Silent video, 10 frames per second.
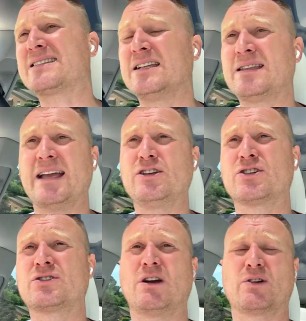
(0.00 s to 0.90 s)
less than 10
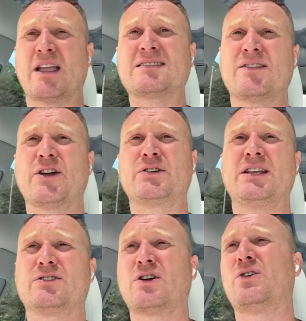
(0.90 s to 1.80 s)
years or less than
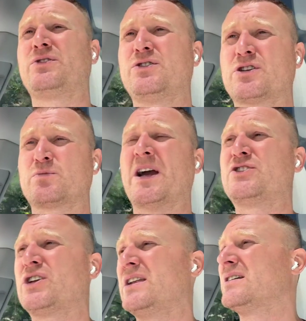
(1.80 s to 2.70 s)
13-year-old use a
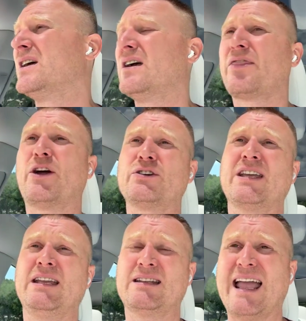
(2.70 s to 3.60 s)
spreadsheet.
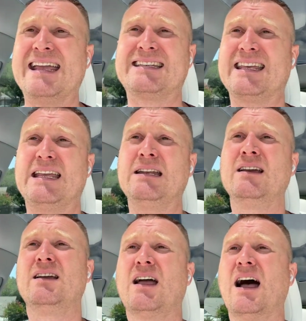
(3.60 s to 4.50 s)
13 to
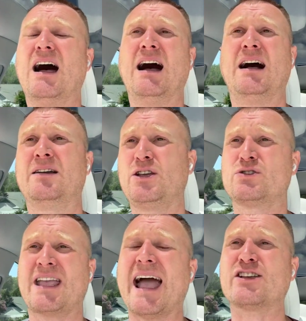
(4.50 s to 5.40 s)
18
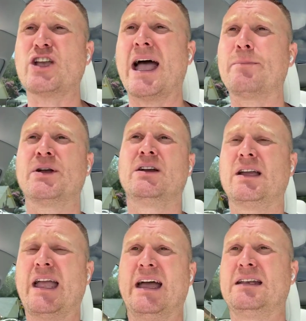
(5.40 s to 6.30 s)
use Cash App.
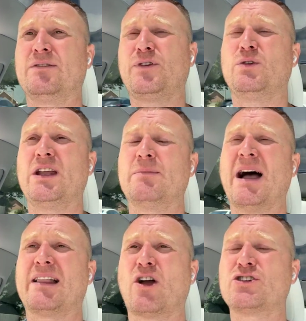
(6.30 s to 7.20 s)
And if you need
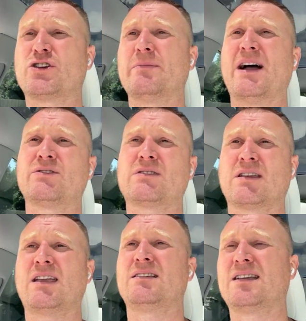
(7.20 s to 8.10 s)
to buy larger
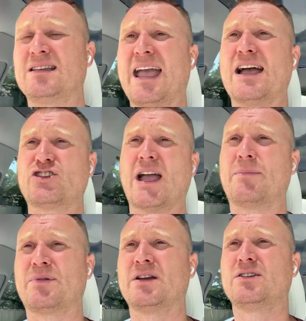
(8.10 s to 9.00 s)
amounts, the kid can Cash
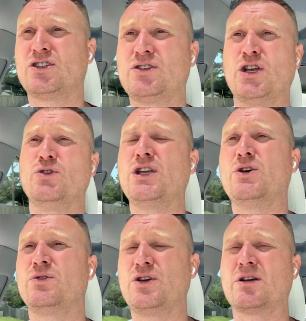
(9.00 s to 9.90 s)
App to
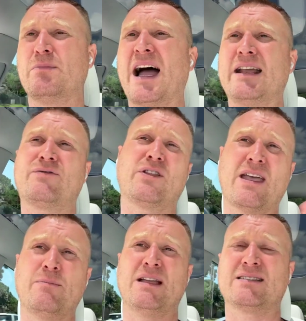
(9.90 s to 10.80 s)
you, you can buy it
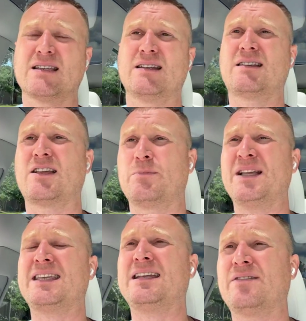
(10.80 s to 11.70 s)
for them and send it to
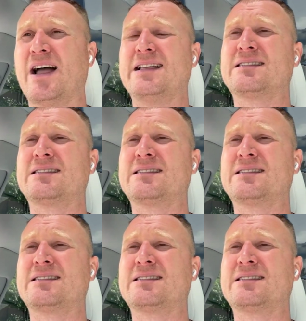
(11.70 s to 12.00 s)
their BitKey